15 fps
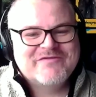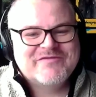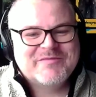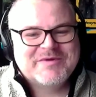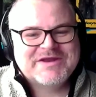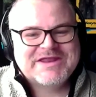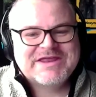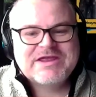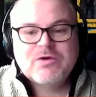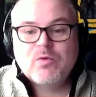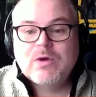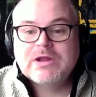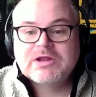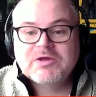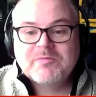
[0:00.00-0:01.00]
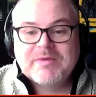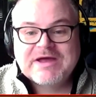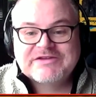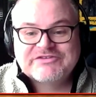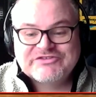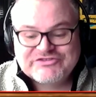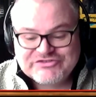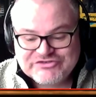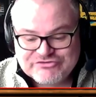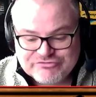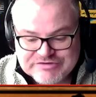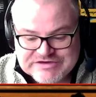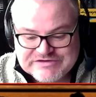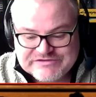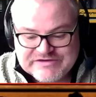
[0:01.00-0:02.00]
everybody, welcome back to
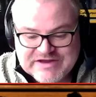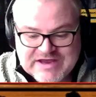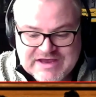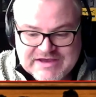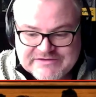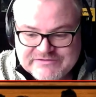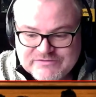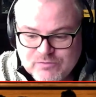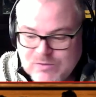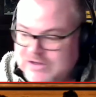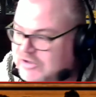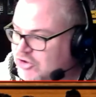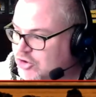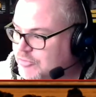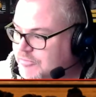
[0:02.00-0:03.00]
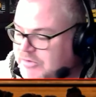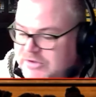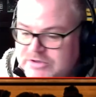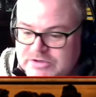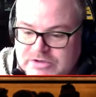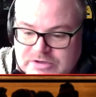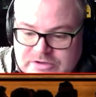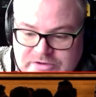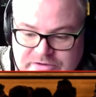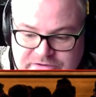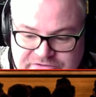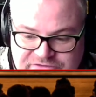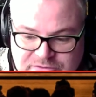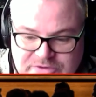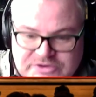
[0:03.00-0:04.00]
Screen Stars. Welcome
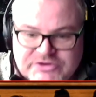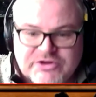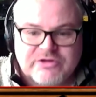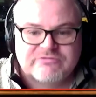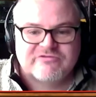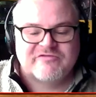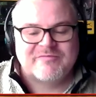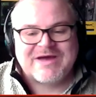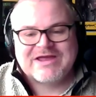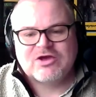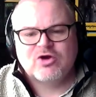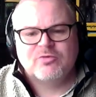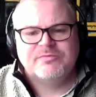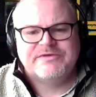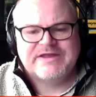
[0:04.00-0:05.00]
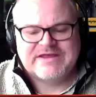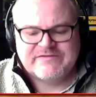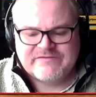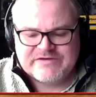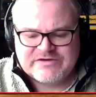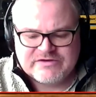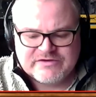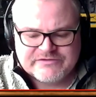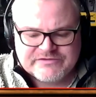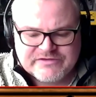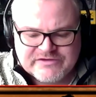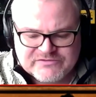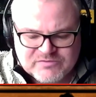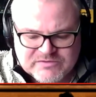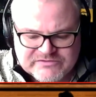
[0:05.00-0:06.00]
to another of my update videos and
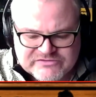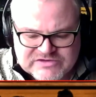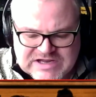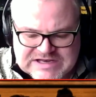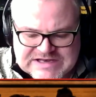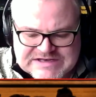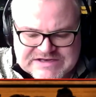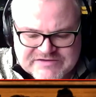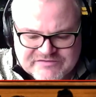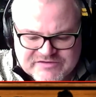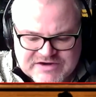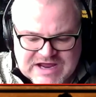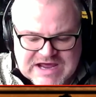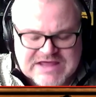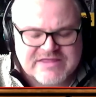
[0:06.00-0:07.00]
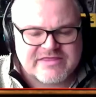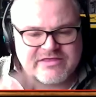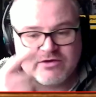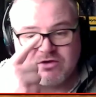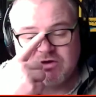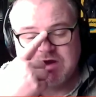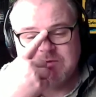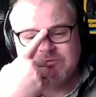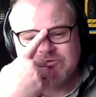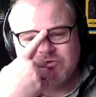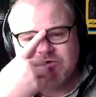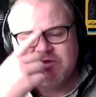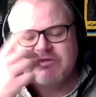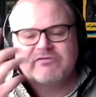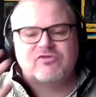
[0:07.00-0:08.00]
this one's slightly different. I thought, I was
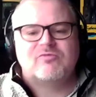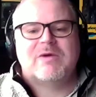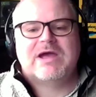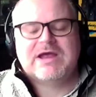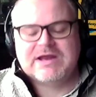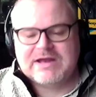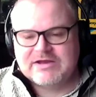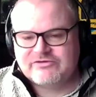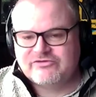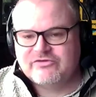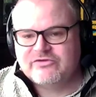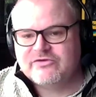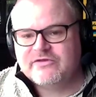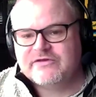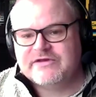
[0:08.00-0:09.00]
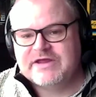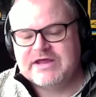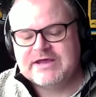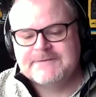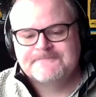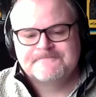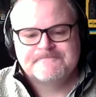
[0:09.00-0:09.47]
looking through my collection the other day